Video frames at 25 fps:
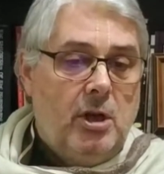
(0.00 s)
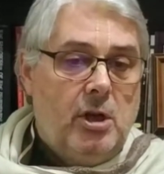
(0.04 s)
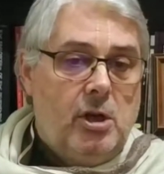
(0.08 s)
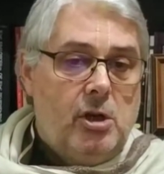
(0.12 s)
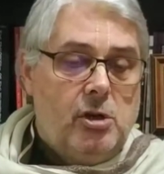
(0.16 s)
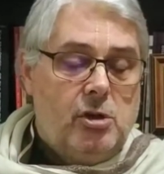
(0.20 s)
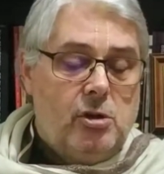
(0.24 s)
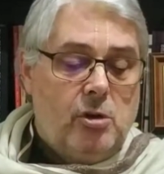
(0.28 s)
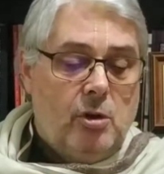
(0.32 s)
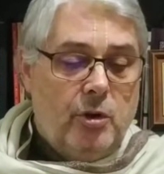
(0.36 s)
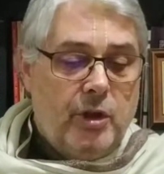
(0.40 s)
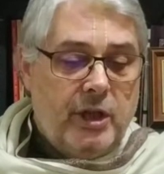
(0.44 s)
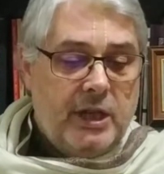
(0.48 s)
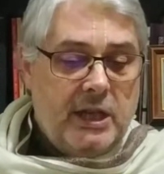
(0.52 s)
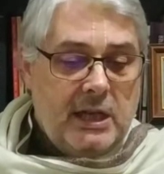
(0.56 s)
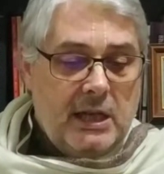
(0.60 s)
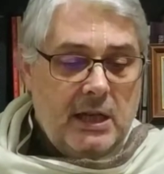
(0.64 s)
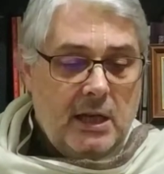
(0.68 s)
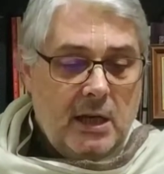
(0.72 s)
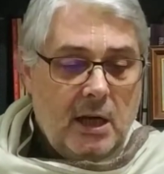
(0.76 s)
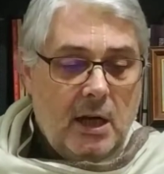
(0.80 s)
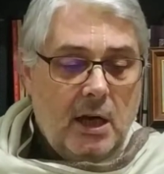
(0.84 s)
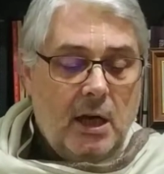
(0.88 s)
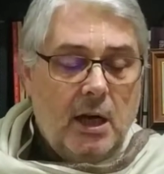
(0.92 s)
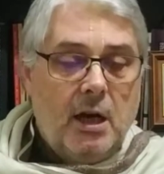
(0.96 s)
So
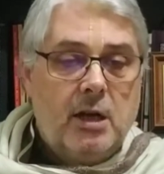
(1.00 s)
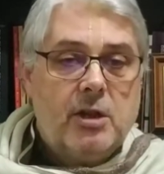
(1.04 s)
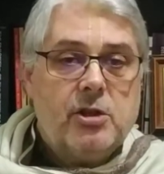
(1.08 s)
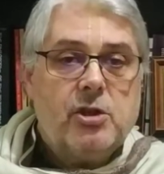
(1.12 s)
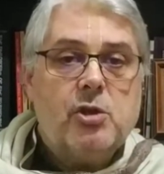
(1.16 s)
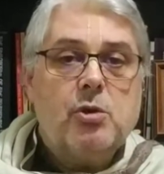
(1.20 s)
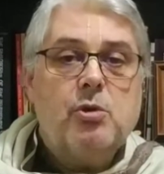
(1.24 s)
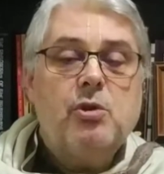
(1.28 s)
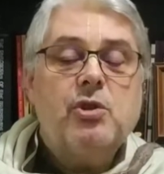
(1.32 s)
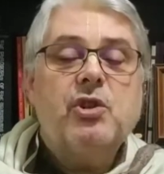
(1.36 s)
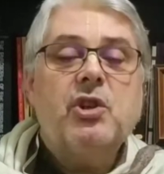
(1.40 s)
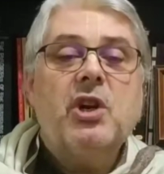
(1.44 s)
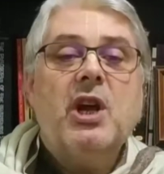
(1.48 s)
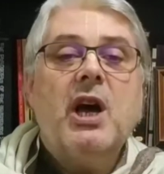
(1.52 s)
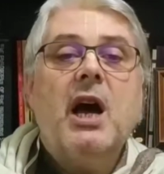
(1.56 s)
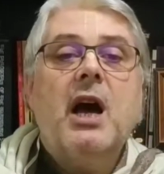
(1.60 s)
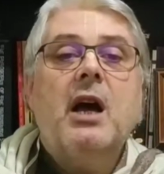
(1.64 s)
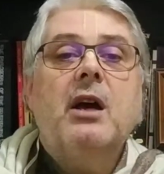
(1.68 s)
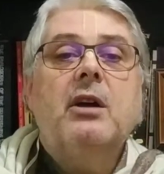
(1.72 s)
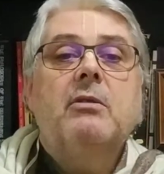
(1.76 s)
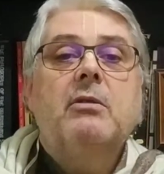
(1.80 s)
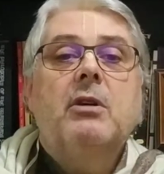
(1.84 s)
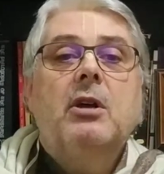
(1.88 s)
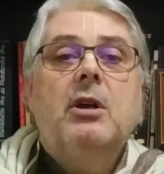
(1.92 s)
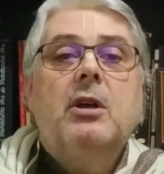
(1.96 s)
the
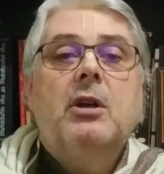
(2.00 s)
Sutra